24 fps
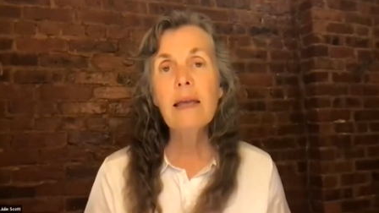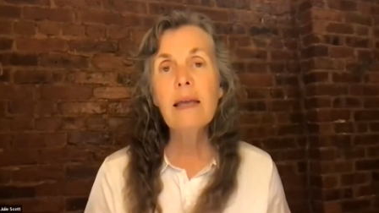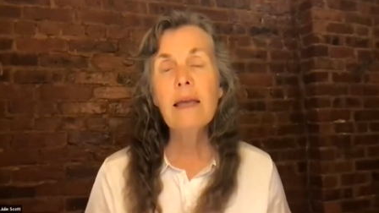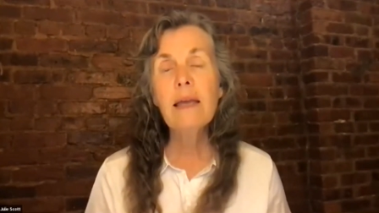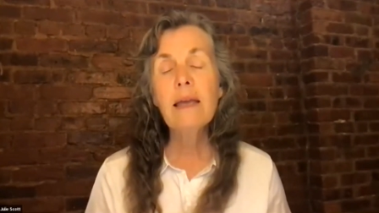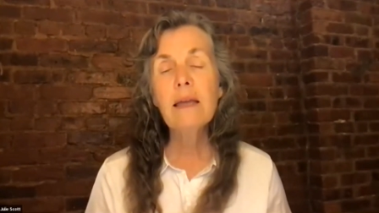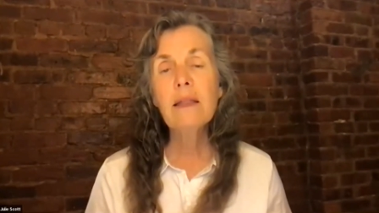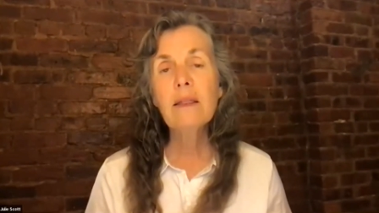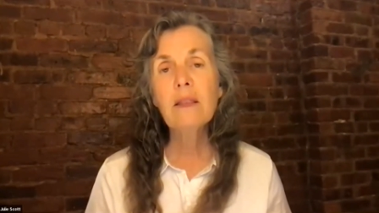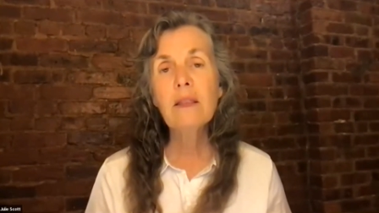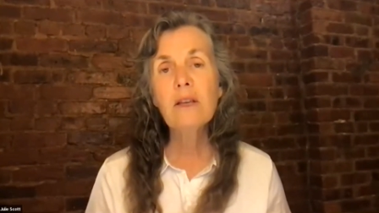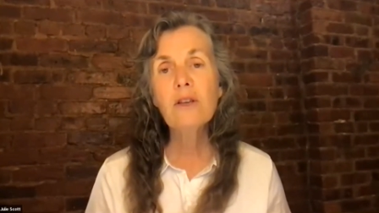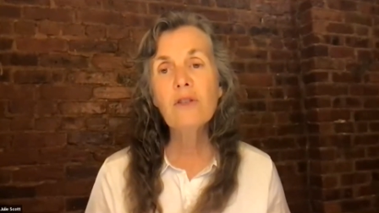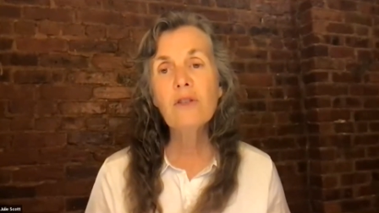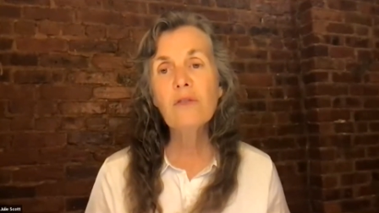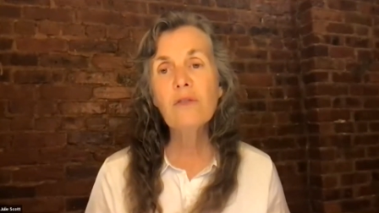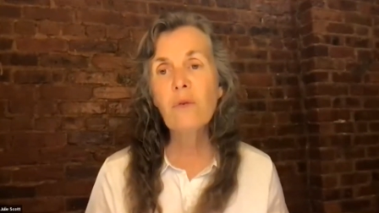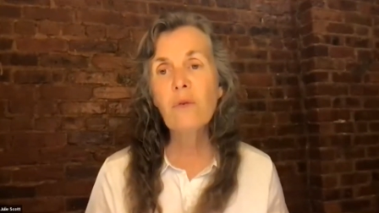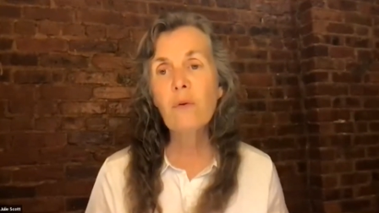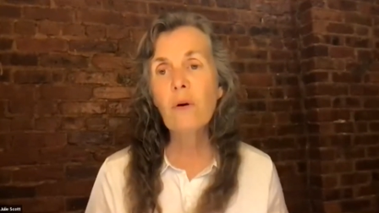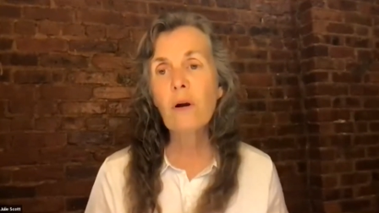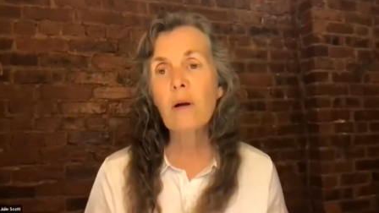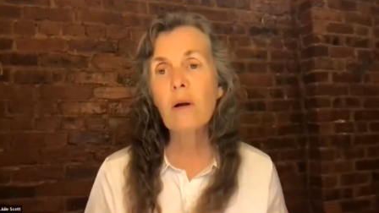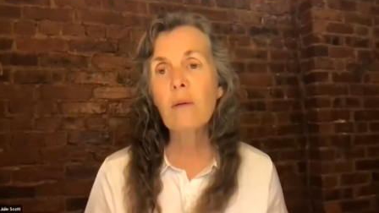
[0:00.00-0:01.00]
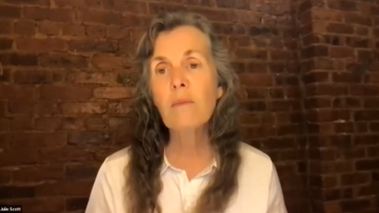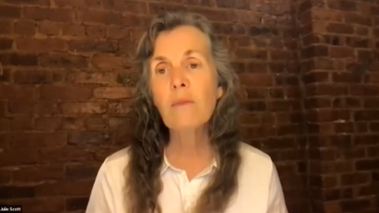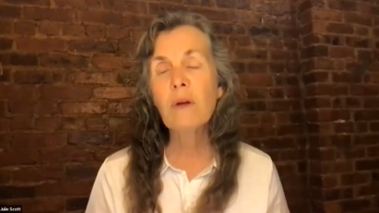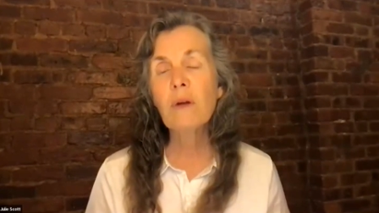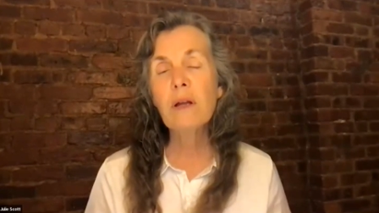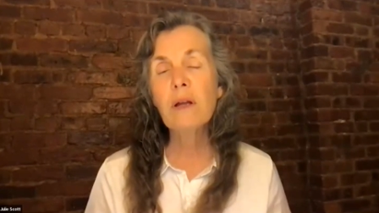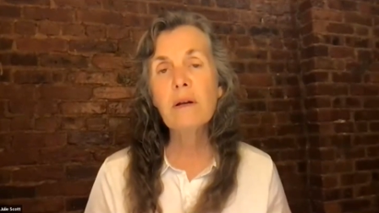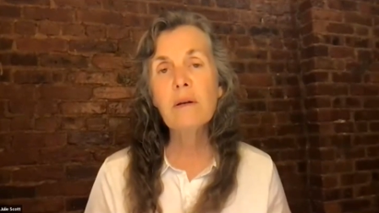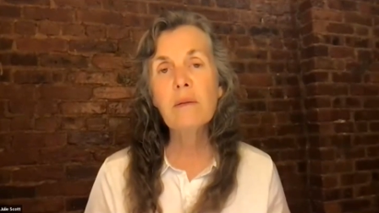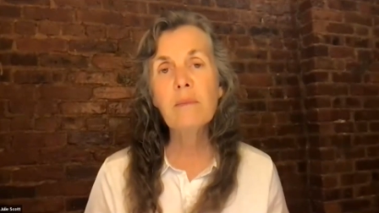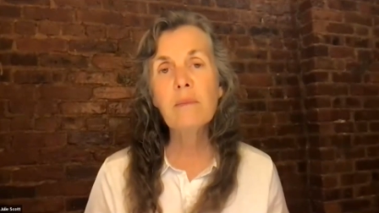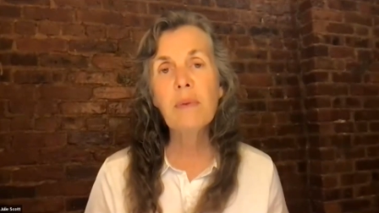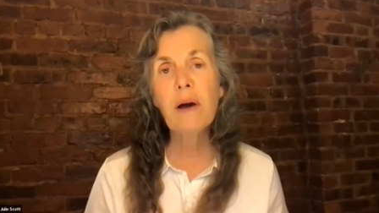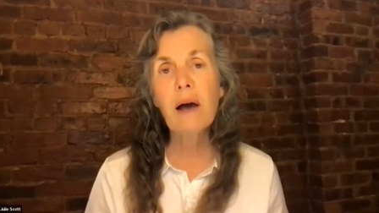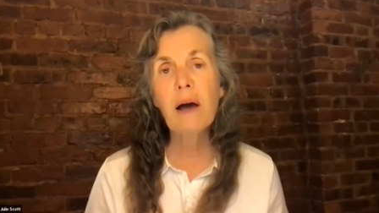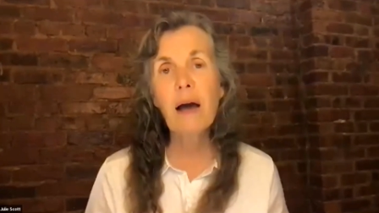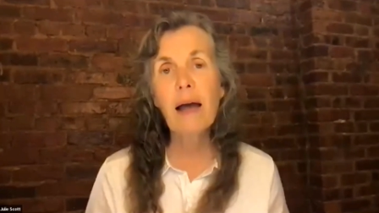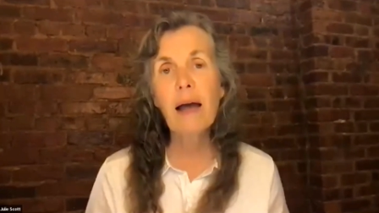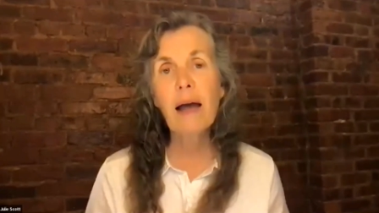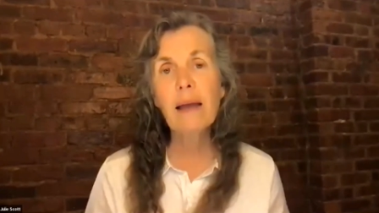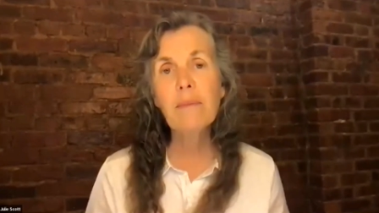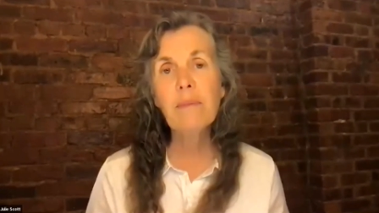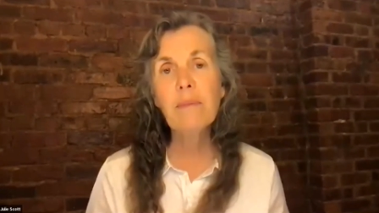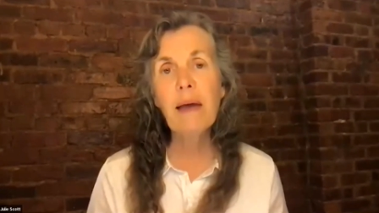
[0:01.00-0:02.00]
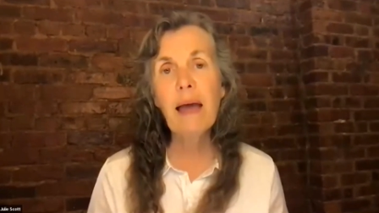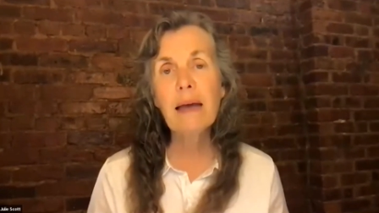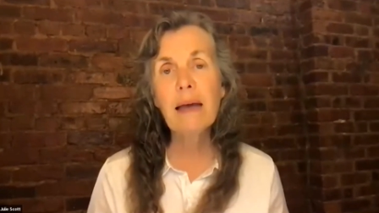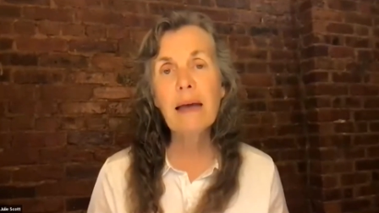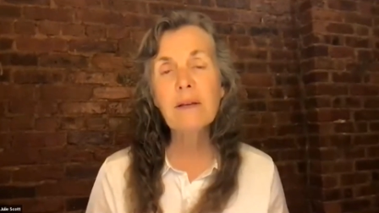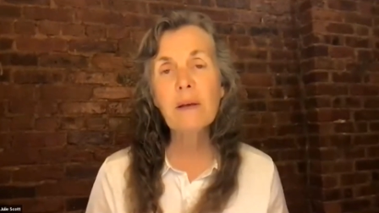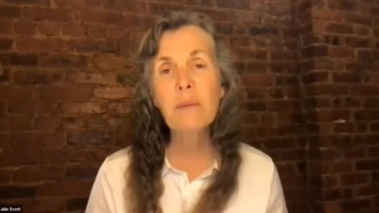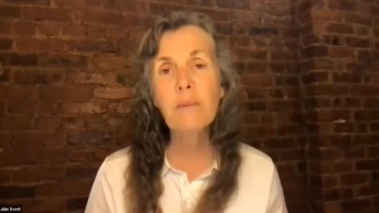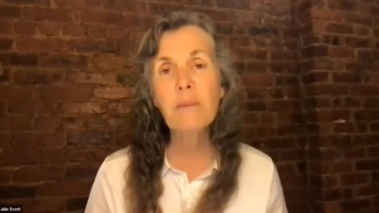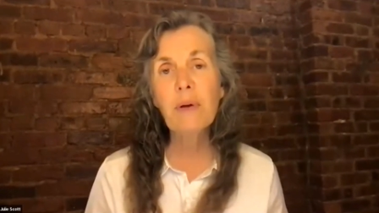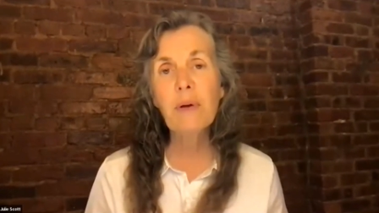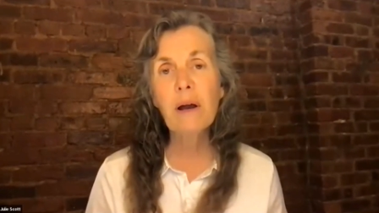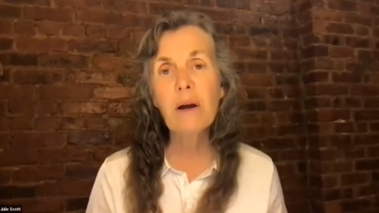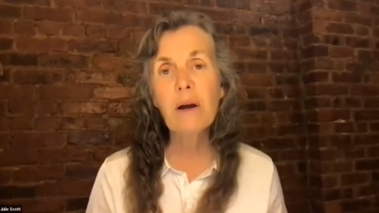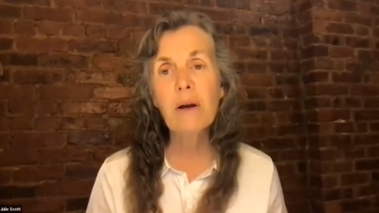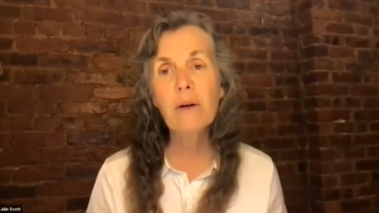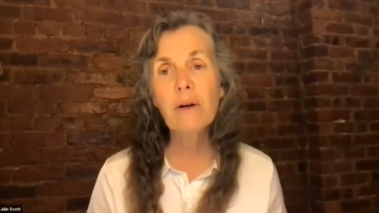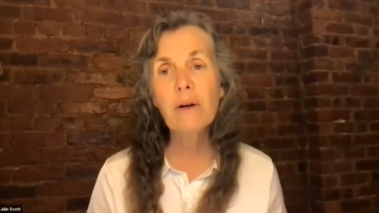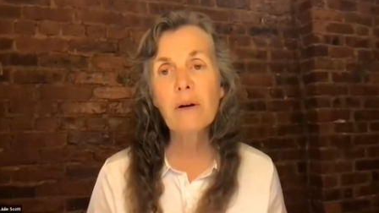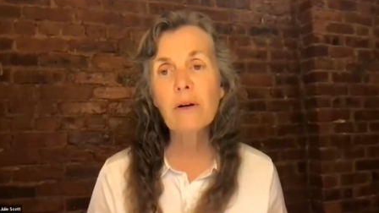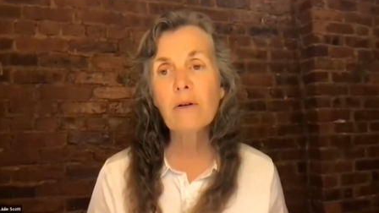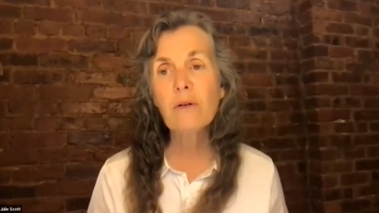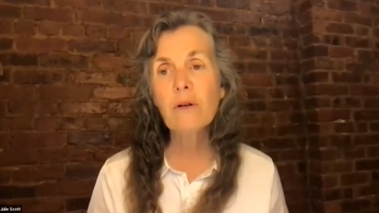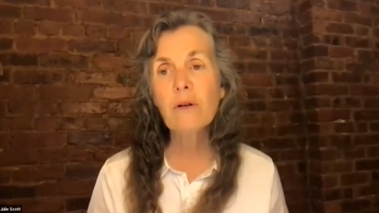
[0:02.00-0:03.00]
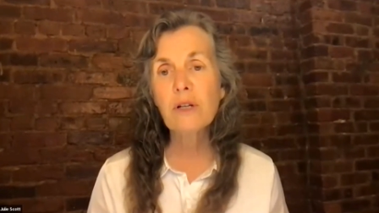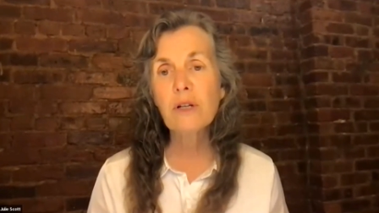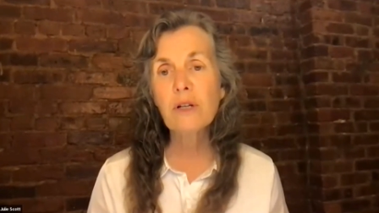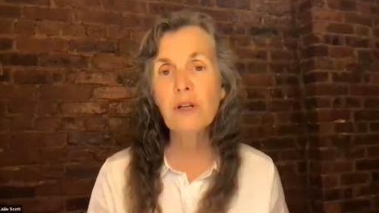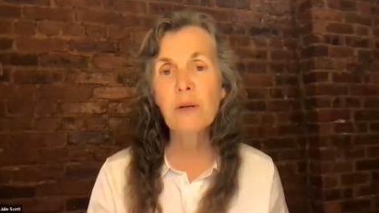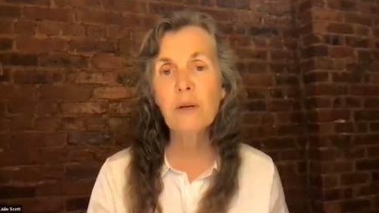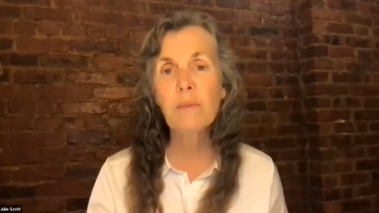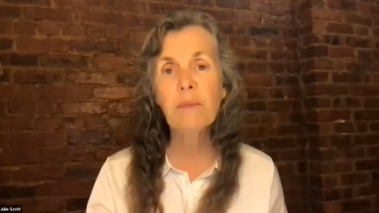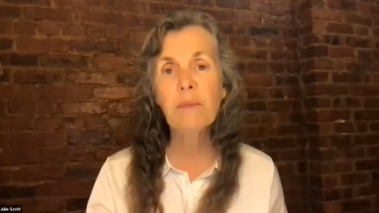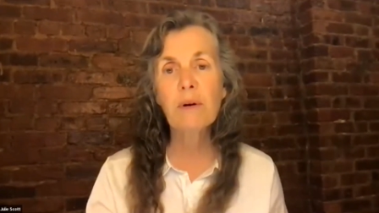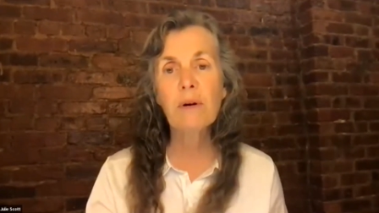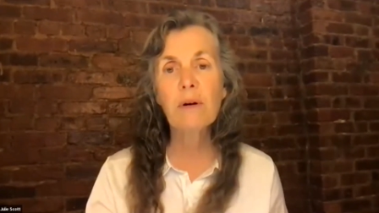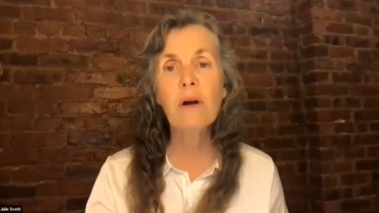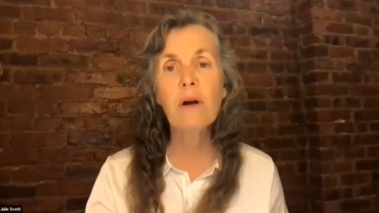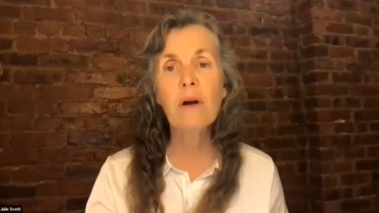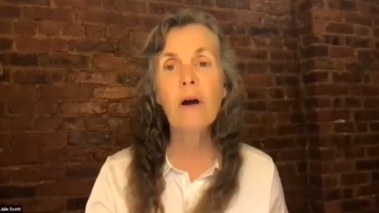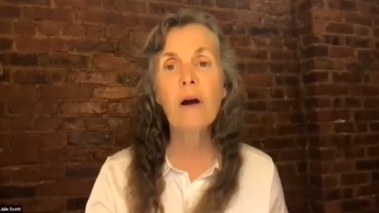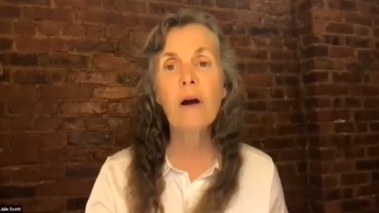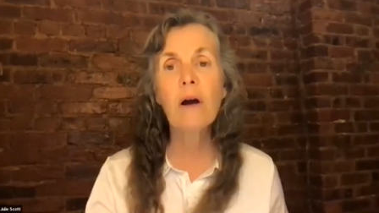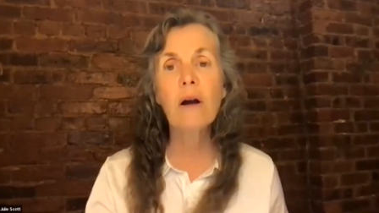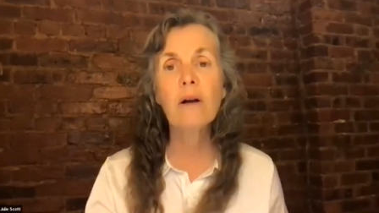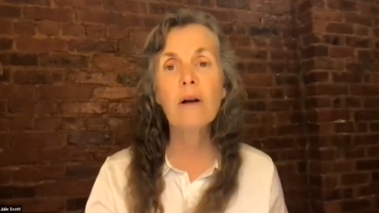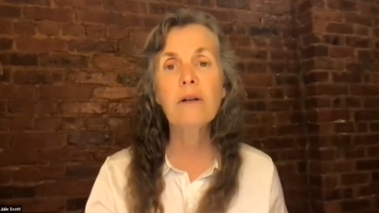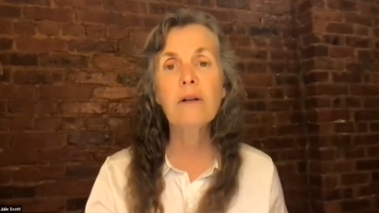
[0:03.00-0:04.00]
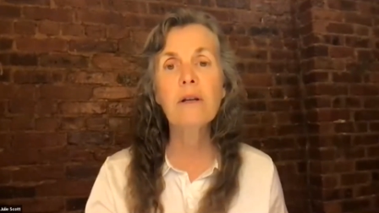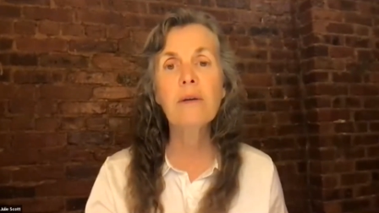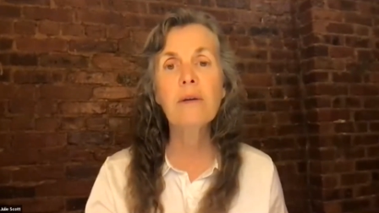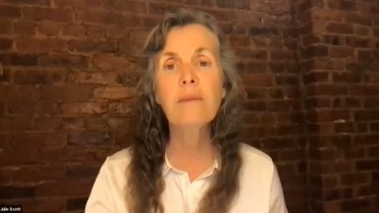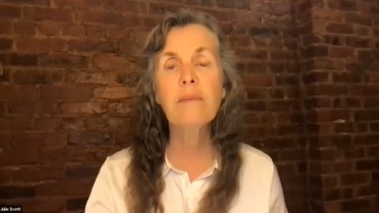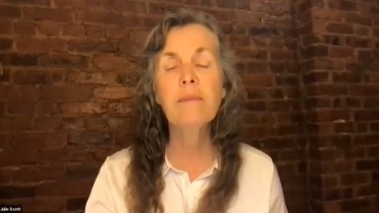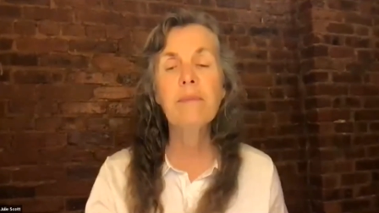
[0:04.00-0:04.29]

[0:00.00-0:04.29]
in this forum written by past imperator Christian Bernard.